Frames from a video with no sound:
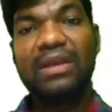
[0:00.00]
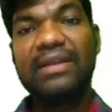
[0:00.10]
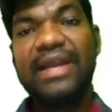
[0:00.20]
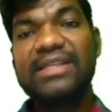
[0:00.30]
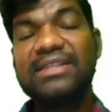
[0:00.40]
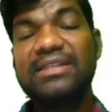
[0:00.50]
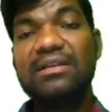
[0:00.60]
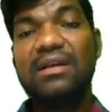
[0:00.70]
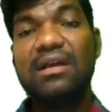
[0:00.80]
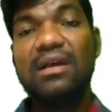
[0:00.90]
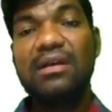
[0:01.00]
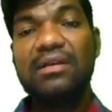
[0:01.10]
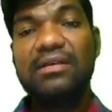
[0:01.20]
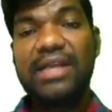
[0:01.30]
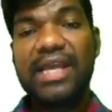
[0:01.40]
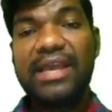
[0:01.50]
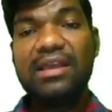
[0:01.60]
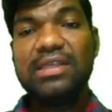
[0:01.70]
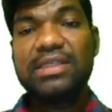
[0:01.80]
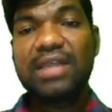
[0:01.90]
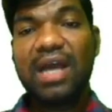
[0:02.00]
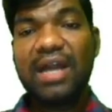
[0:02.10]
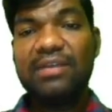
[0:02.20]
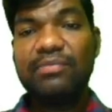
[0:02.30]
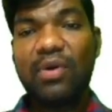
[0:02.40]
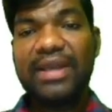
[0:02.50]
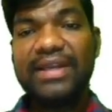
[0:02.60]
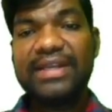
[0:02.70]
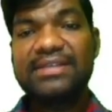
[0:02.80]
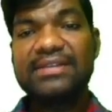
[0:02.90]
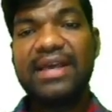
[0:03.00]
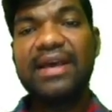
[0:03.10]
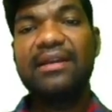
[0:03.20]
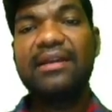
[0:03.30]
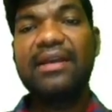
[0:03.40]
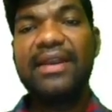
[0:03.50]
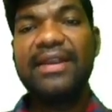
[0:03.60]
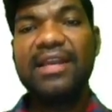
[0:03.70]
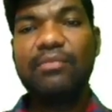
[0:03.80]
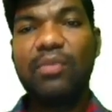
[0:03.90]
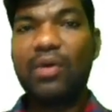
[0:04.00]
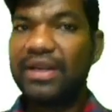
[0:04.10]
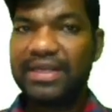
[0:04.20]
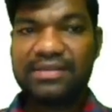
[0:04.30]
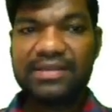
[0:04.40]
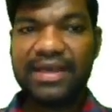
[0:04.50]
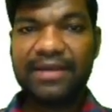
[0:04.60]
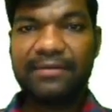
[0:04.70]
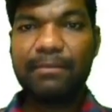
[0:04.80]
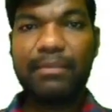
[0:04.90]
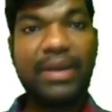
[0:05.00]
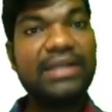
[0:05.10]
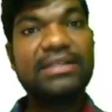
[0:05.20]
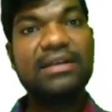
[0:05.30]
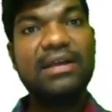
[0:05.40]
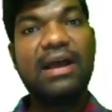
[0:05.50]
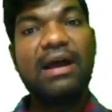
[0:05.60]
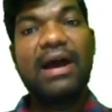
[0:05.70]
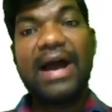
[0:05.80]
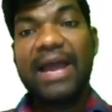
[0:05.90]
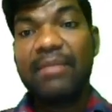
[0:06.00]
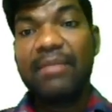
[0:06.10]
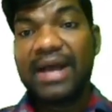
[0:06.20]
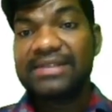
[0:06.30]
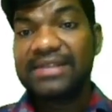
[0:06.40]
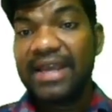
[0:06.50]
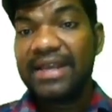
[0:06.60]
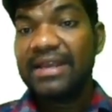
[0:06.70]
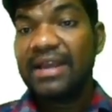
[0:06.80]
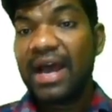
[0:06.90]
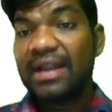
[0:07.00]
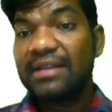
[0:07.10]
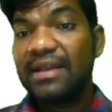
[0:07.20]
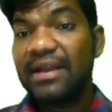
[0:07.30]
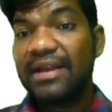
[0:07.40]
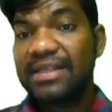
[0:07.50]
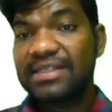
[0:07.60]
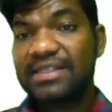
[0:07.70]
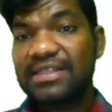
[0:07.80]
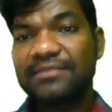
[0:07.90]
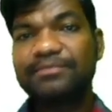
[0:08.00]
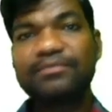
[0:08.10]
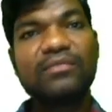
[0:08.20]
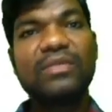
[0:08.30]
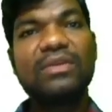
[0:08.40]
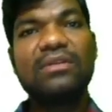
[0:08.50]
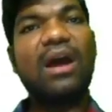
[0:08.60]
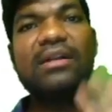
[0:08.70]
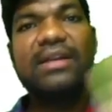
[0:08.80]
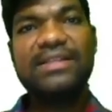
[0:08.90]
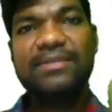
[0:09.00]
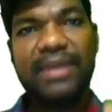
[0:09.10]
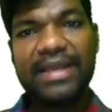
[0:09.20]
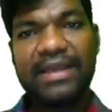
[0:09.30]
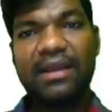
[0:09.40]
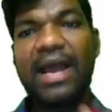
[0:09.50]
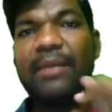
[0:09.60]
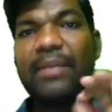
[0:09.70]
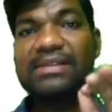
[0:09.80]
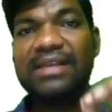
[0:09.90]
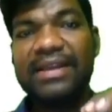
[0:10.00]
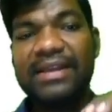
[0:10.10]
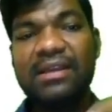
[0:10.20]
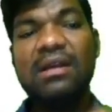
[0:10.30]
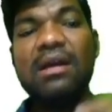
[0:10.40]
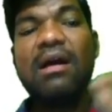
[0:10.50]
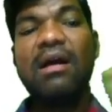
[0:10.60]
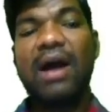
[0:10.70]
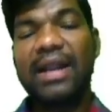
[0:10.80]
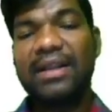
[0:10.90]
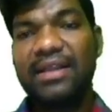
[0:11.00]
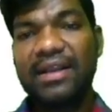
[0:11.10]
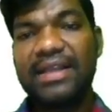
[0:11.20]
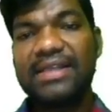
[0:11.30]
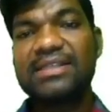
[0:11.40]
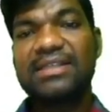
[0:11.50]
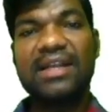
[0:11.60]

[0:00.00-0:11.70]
Next, T starting point is there, ending point is there, but I am assigning another list, not displaying, I am assigning another list.